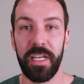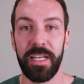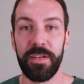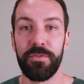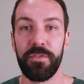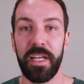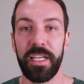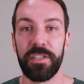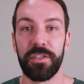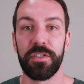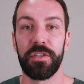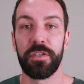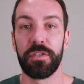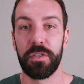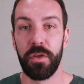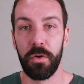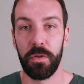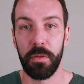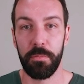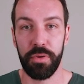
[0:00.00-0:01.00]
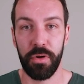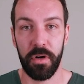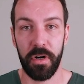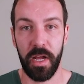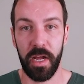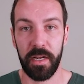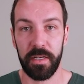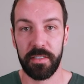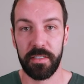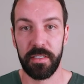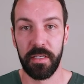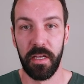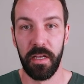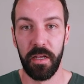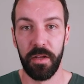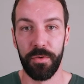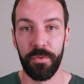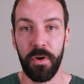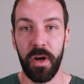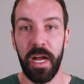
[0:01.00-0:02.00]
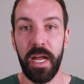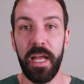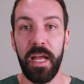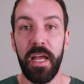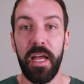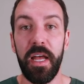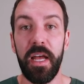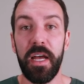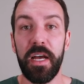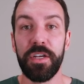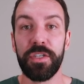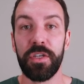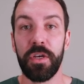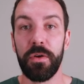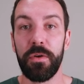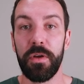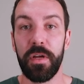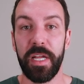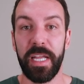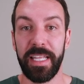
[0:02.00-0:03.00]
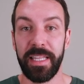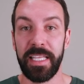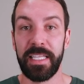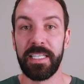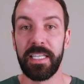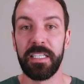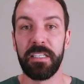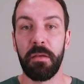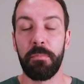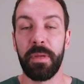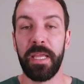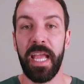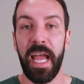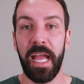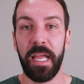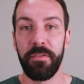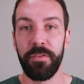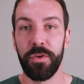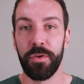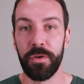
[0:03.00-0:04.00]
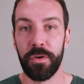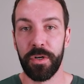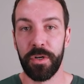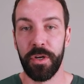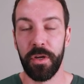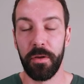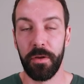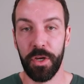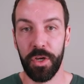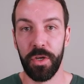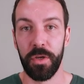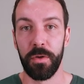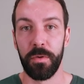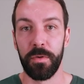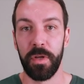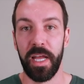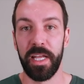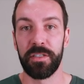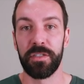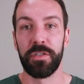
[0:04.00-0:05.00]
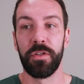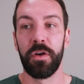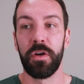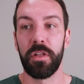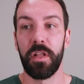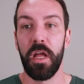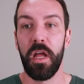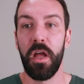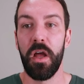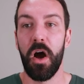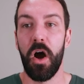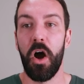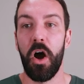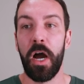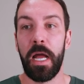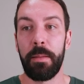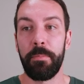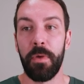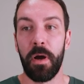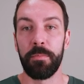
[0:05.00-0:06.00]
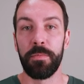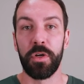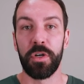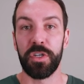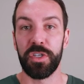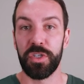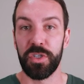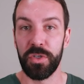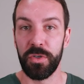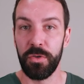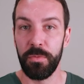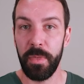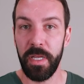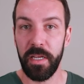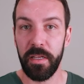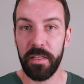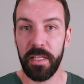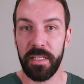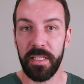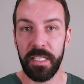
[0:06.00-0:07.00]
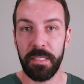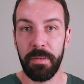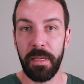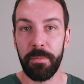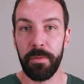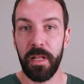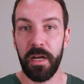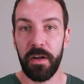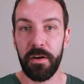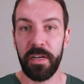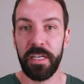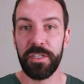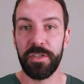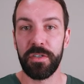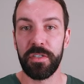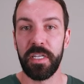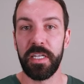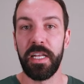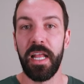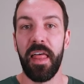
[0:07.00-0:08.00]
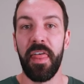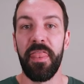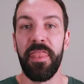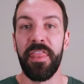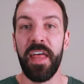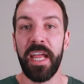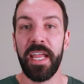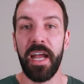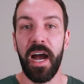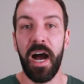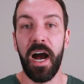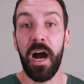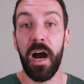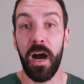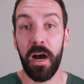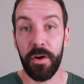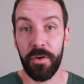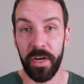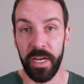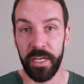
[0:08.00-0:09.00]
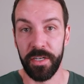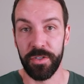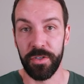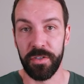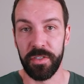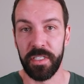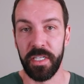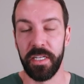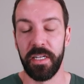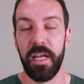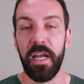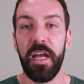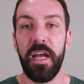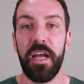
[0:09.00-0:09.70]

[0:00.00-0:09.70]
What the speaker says: in relation to solar products, right? So this is a behavioral cue. It's not, I'm not assuming that these people are interested. They are interested.